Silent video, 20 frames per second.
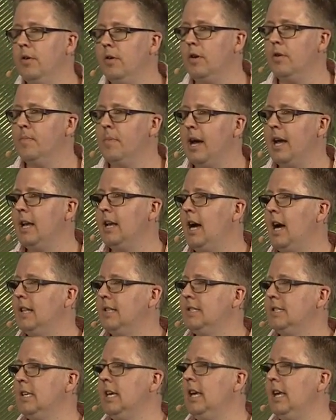you might
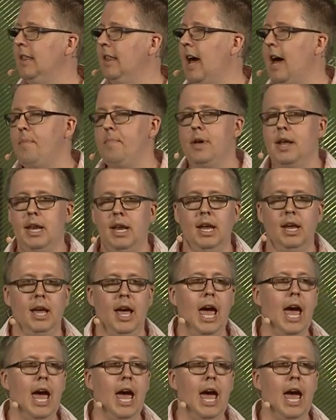not see that many